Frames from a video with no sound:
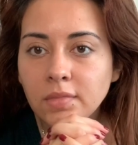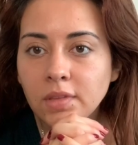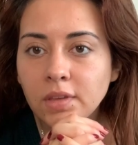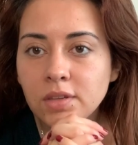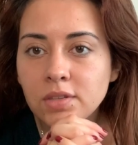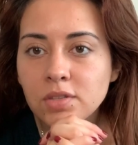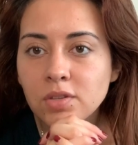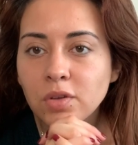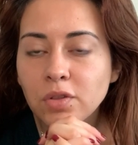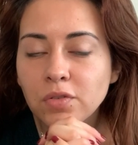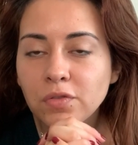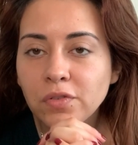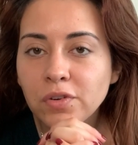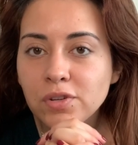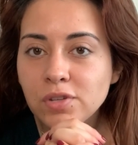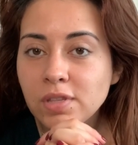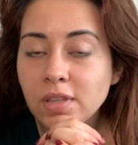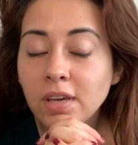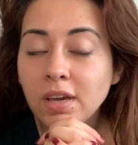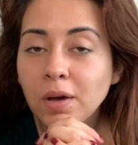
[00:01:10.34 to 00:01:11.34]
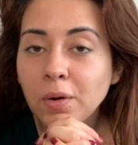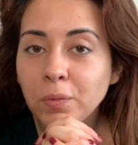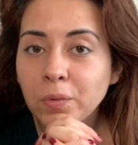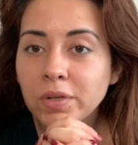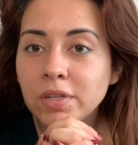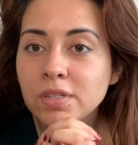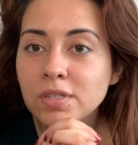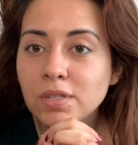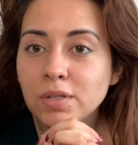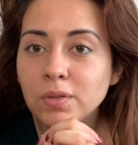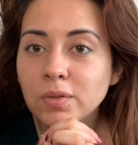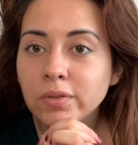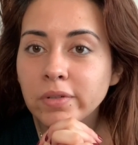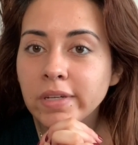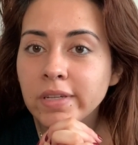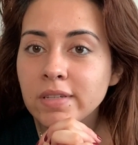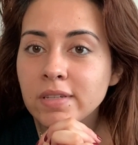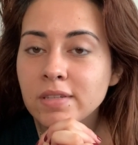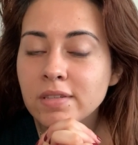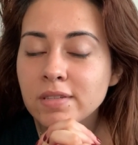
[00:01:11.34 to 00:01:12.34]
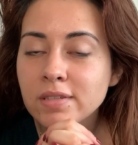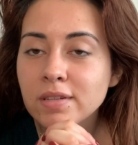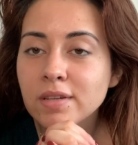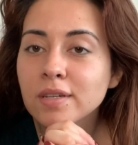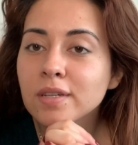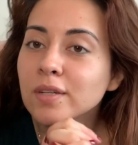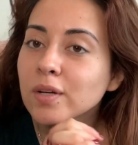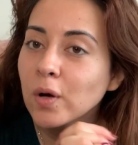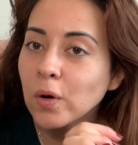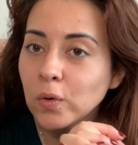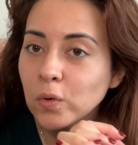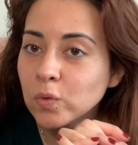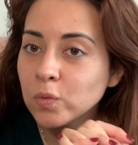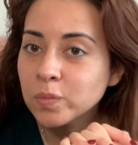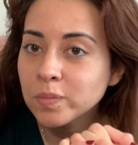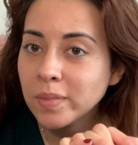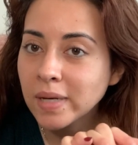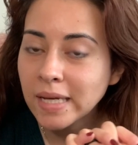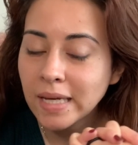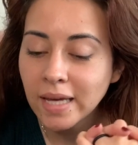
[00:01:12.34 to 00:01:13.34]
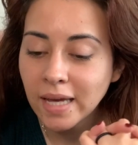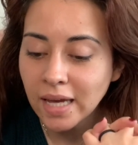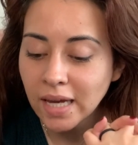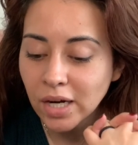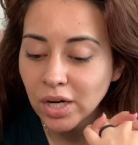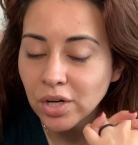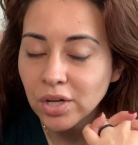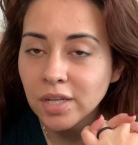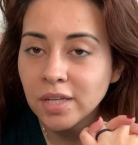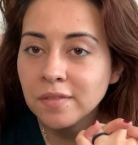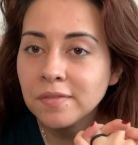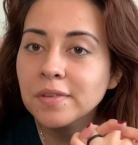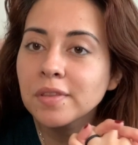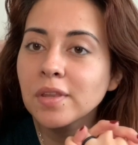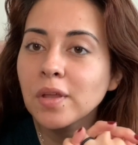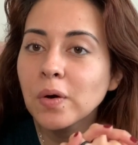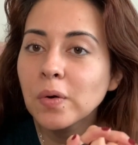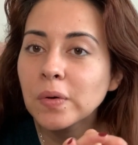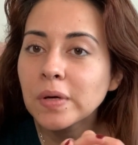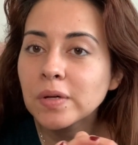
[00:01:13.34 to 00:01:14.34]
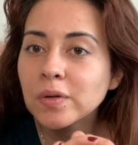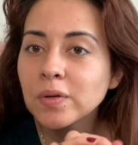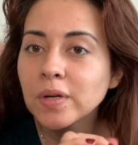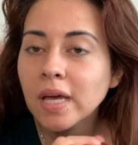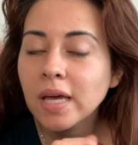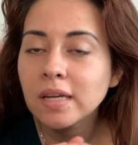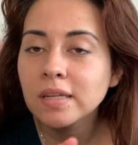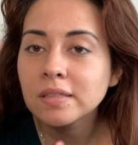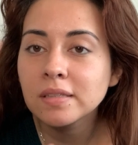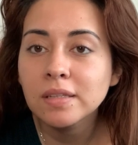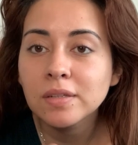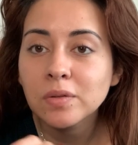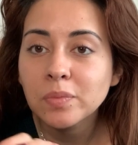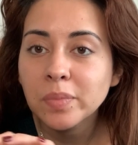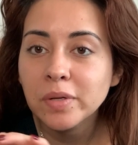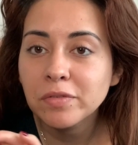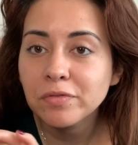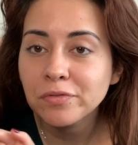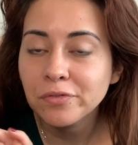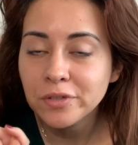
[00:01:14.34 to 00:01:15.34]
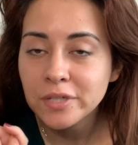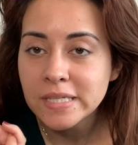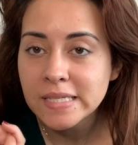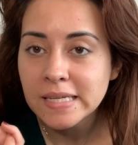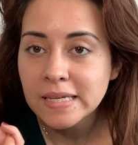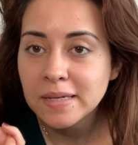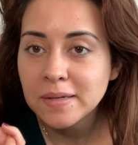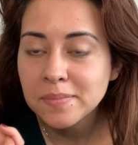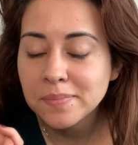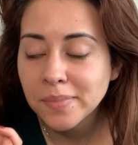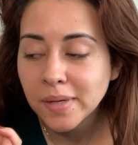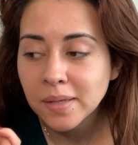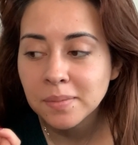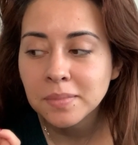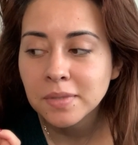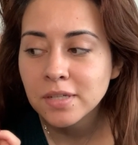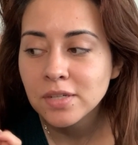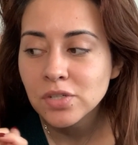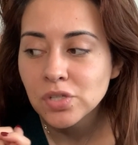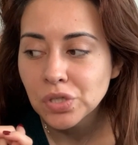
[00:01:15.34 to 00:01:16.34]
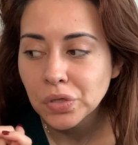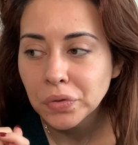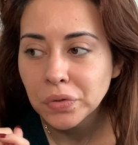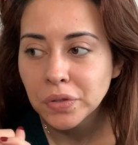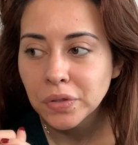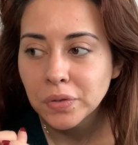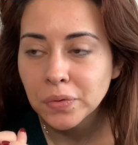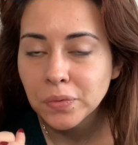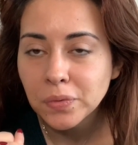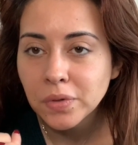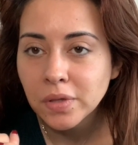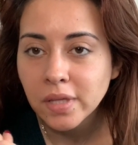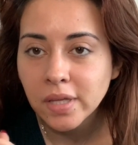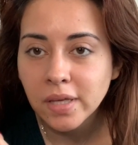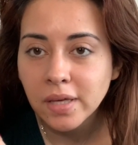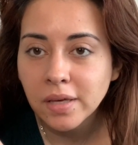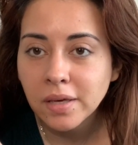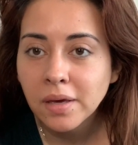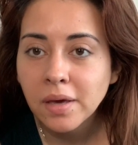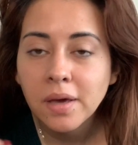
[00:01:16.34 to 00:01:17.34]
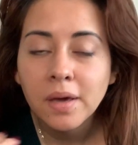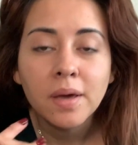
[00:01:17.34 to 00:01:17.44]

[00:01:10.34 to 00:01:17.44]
So the first thing I want to do is comb my hair, even though it'll get a little bit frizzy, but I'm going to show you the